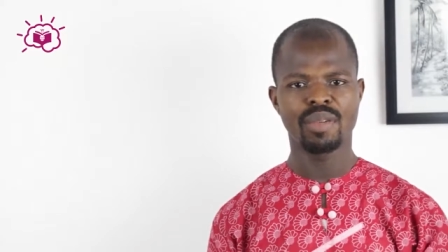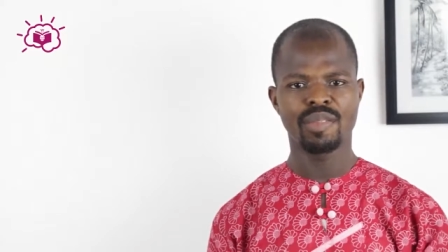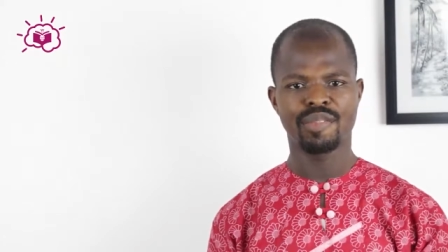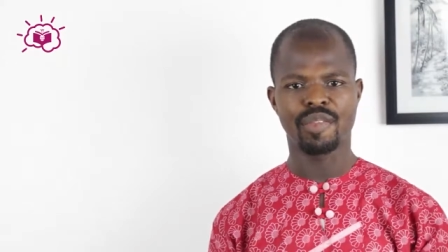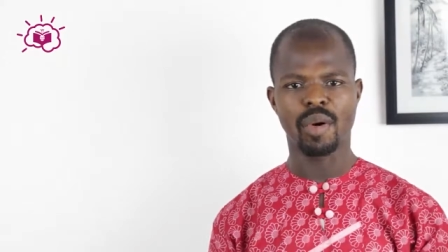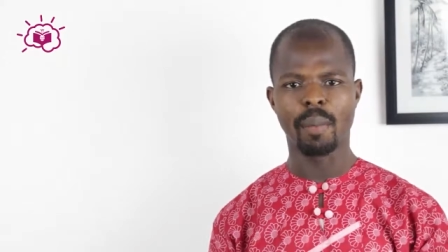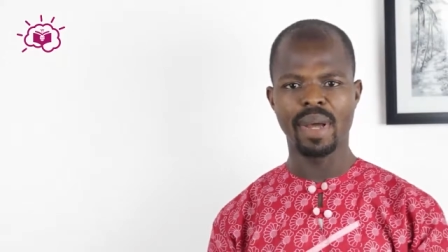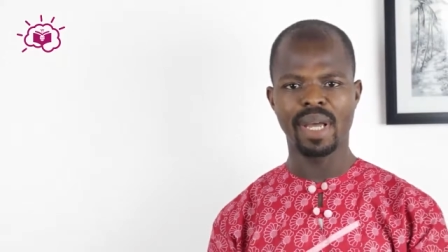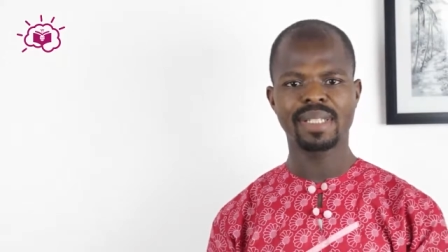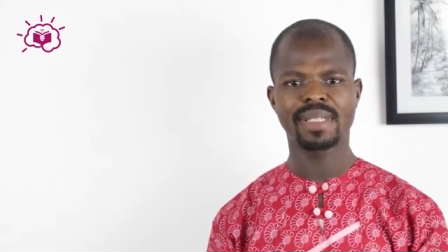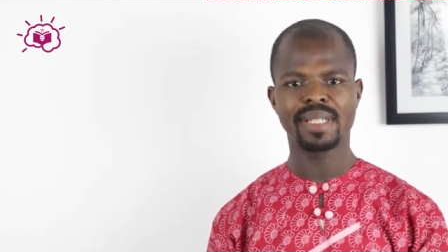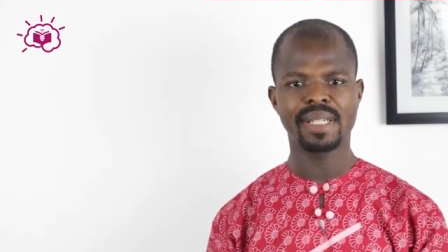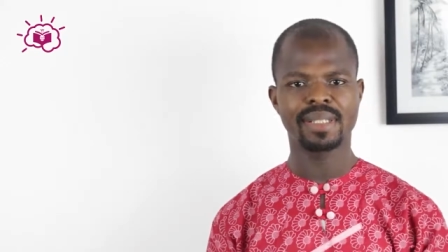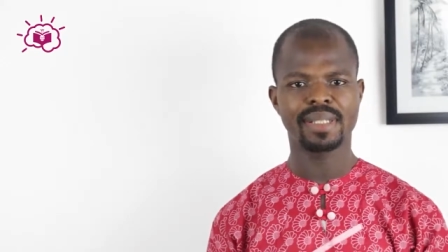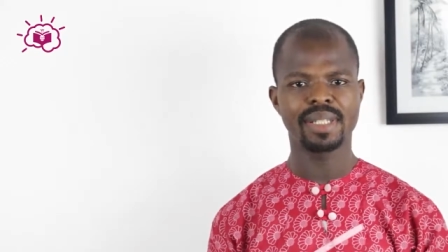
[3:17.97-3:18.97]
from
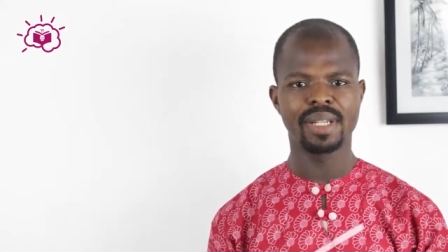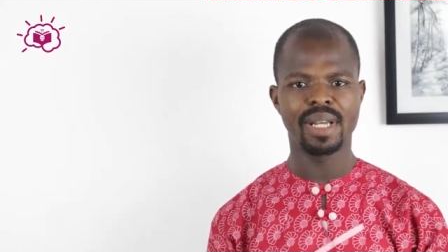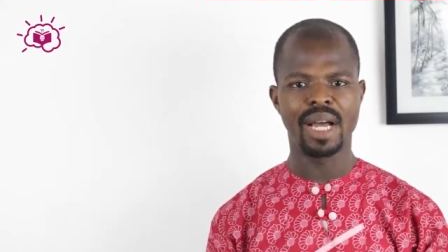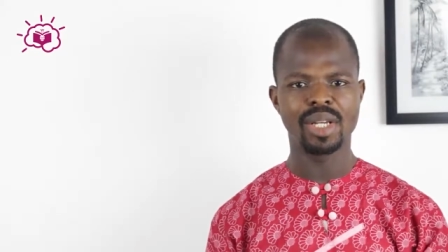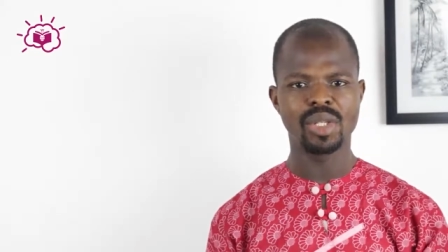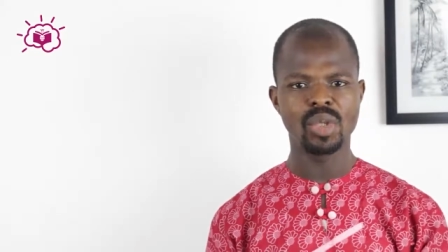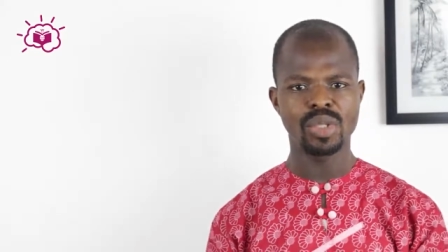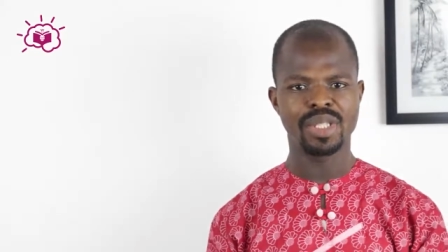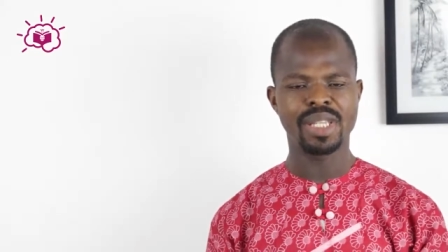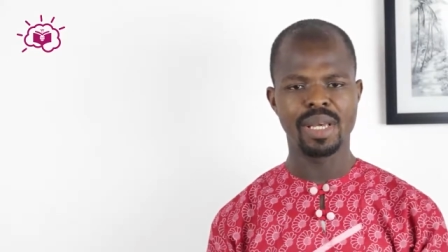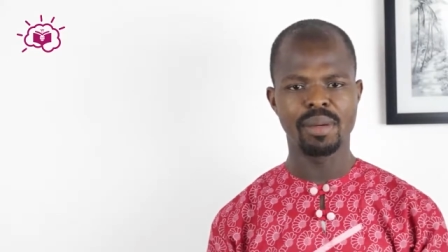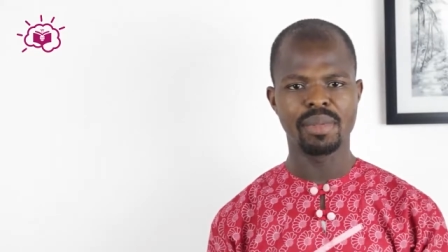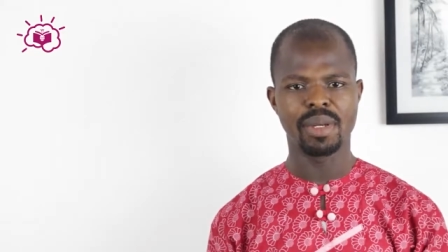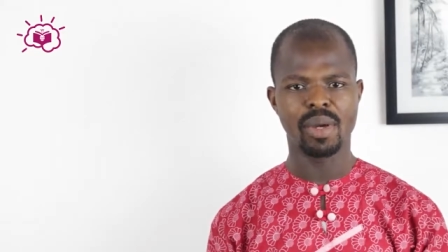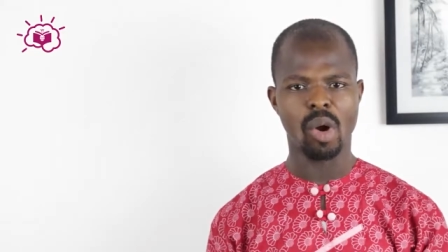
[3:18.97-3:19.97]
SSC and
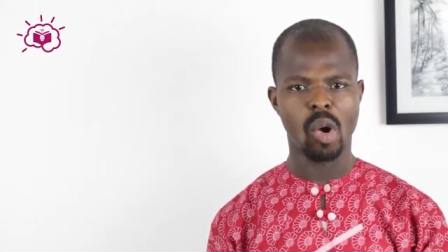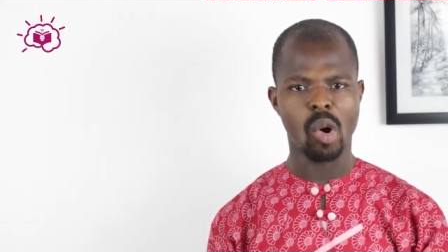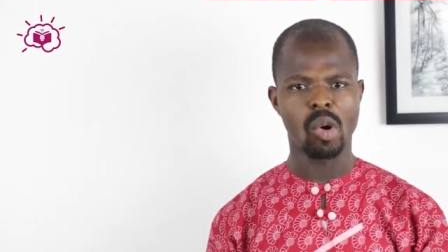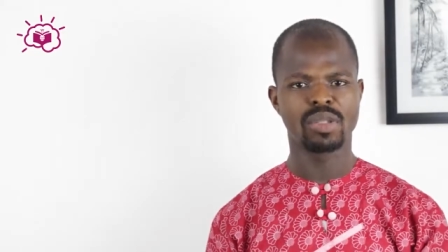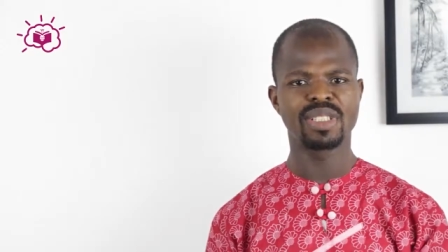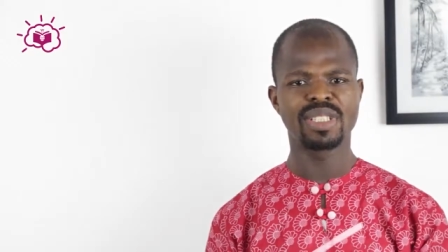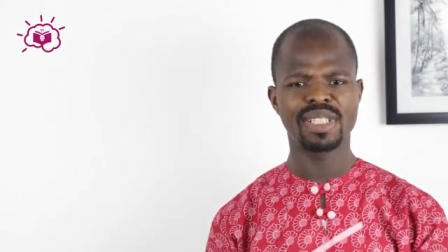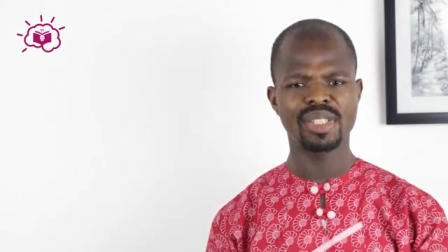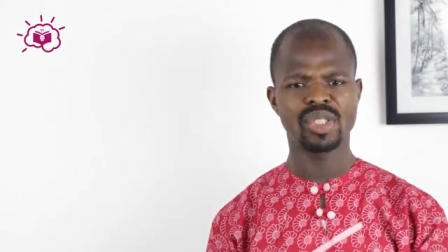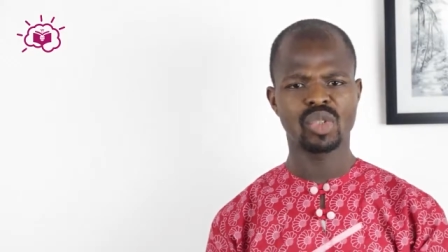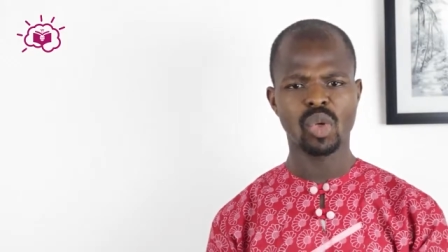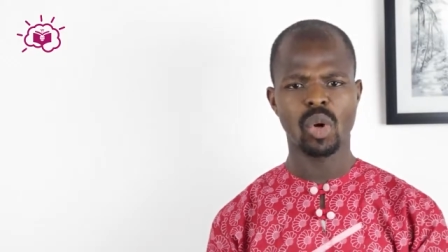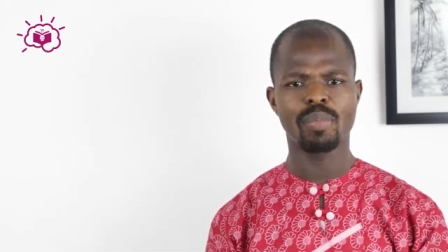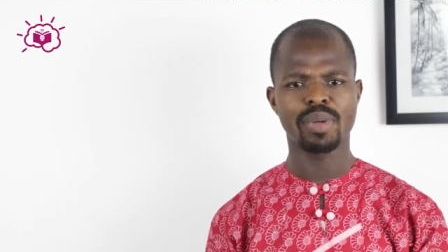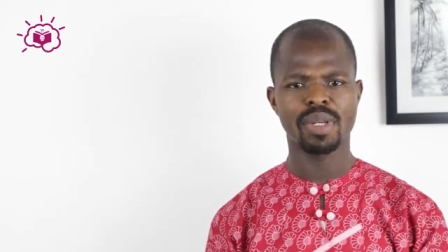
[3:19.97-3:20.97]
UTME on this
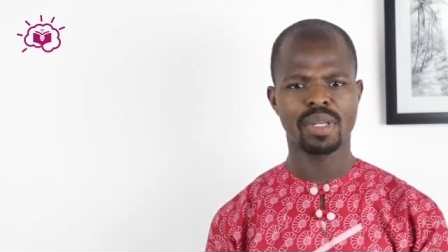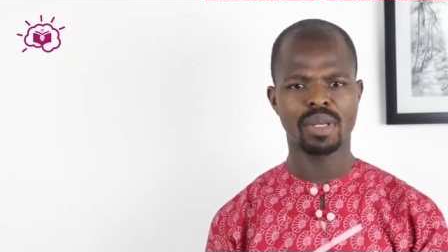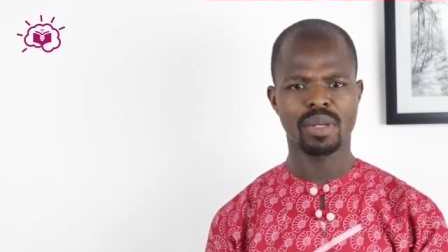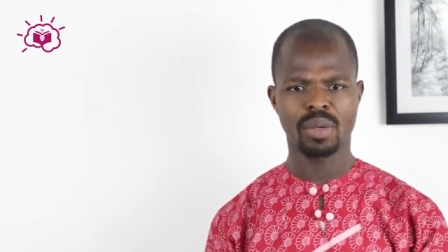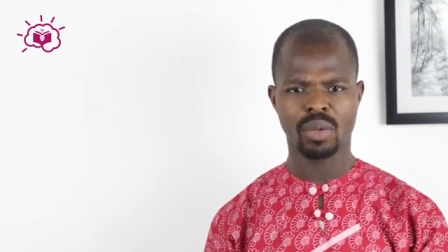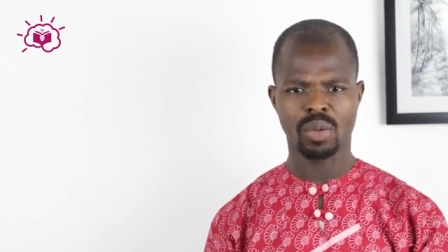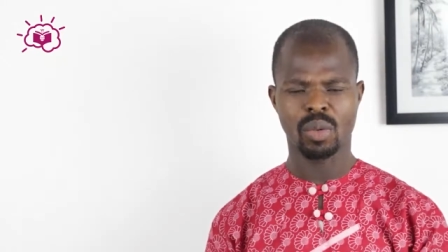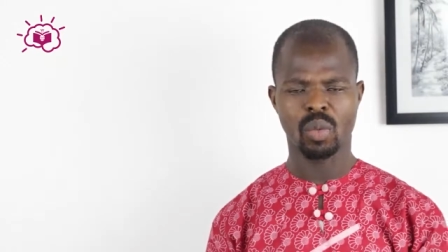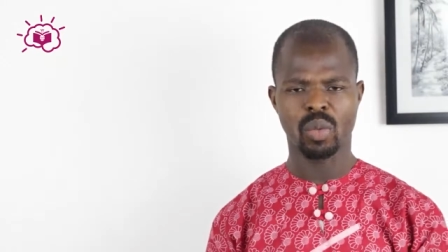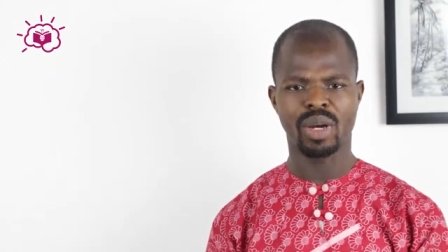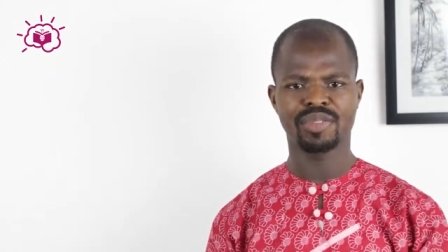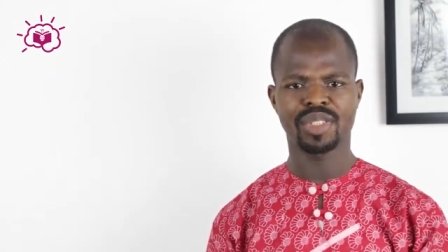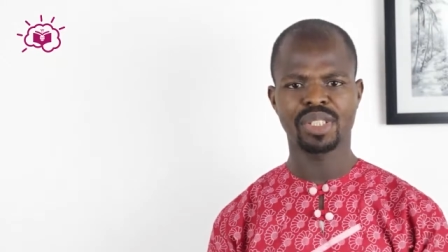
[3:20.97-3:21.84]
topic we have